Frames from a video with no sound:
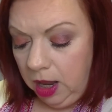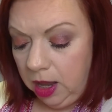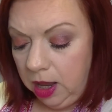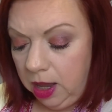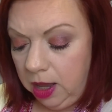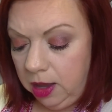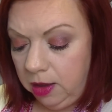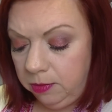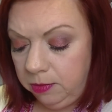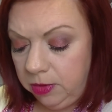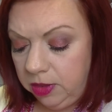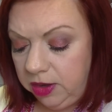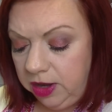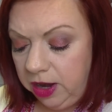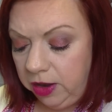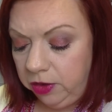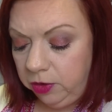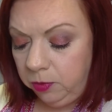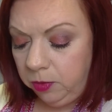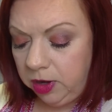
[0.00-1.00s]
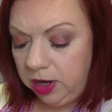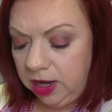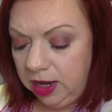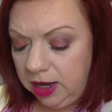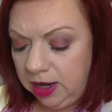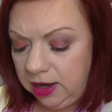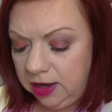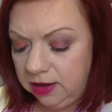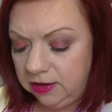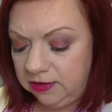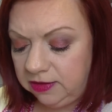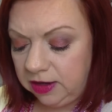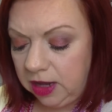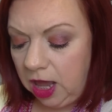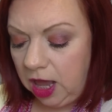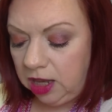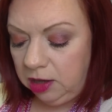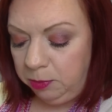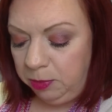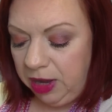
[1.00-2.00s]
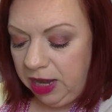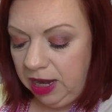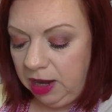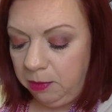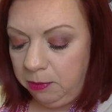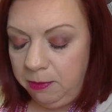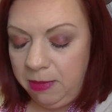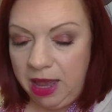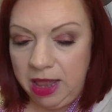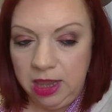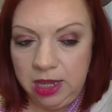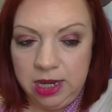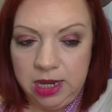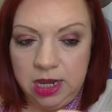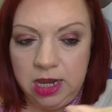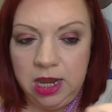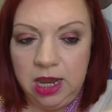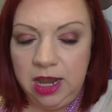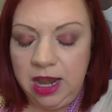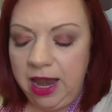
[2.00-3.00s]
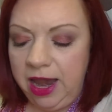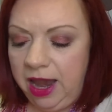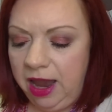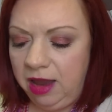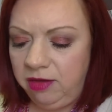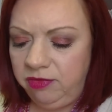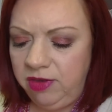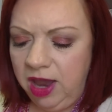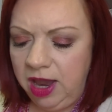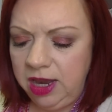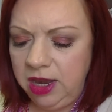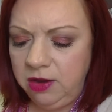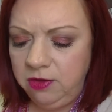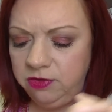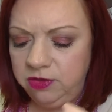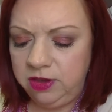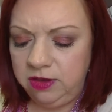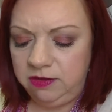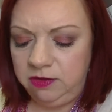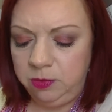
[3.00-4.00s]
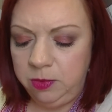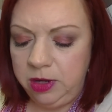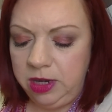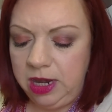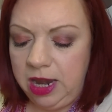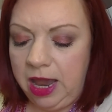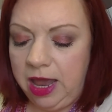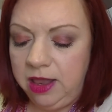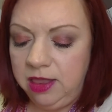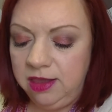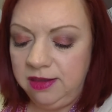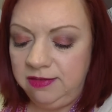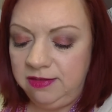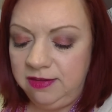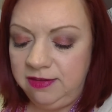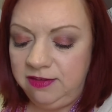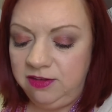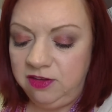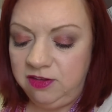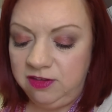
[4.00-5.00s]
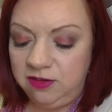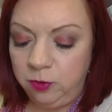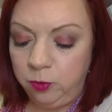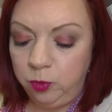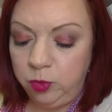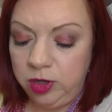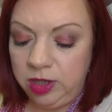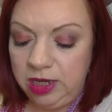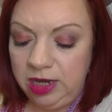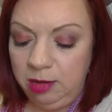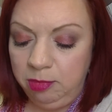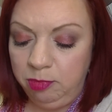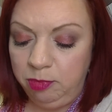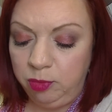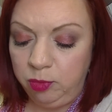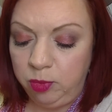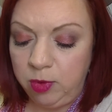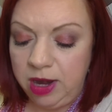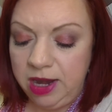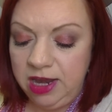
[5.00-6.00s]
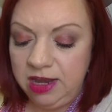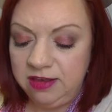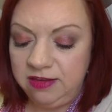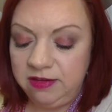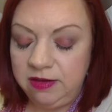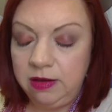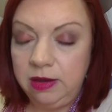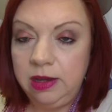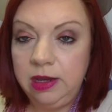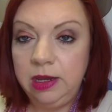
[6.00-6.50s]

Um, the other one is called Pink Melon, and I have not used this one yet. This is just a really bright,